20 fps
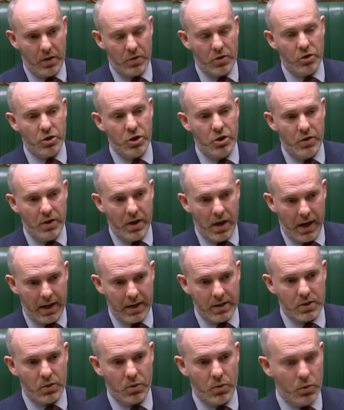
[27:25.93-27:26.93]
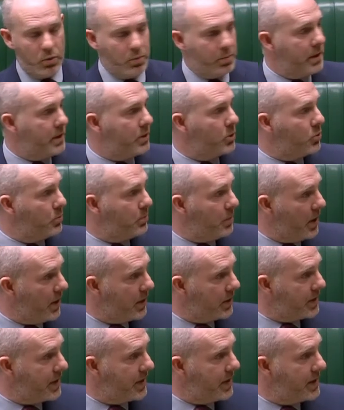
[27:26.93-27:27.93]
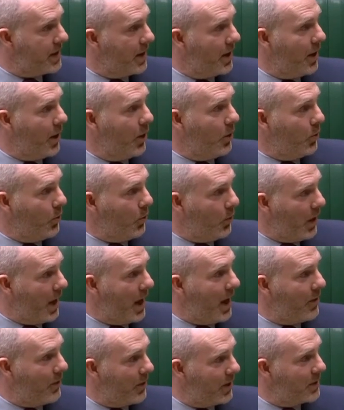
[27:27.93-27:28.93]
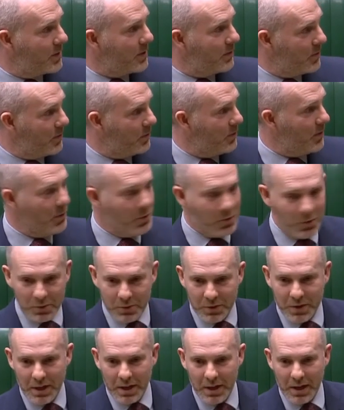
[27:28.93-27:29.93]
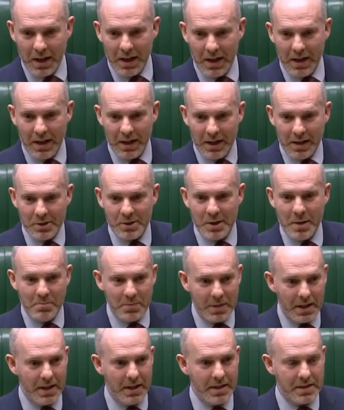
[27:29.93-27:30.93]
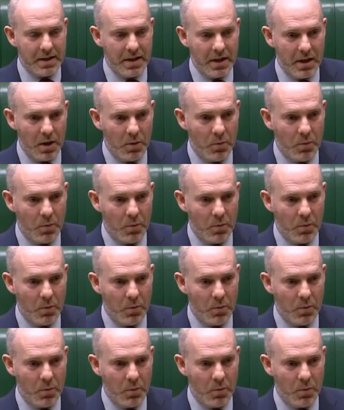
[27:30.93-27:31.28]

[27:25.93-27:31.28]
that unites all political parties and all areas of devolved assemblies.